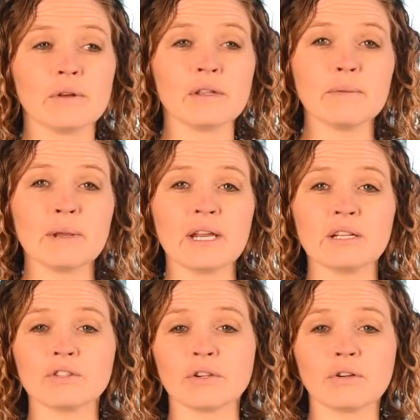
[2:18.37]

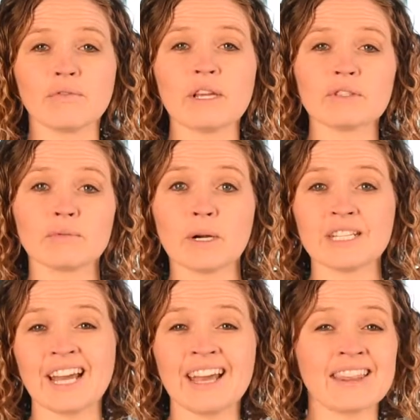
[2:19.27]
eliminating certain things from
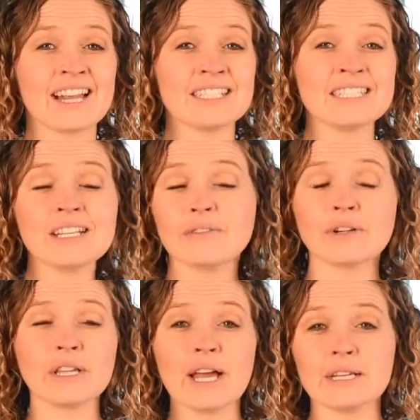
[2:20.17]
our diet that I didn't
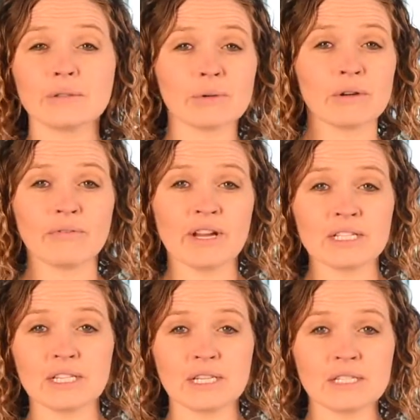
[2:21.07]
realize were
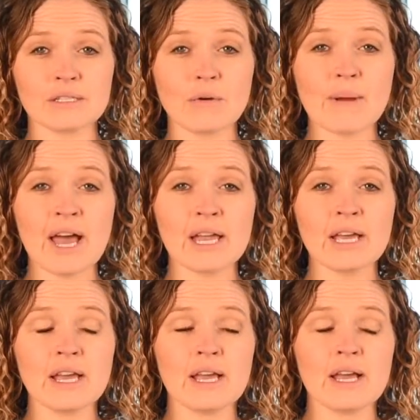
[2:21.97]
affecting us so bad,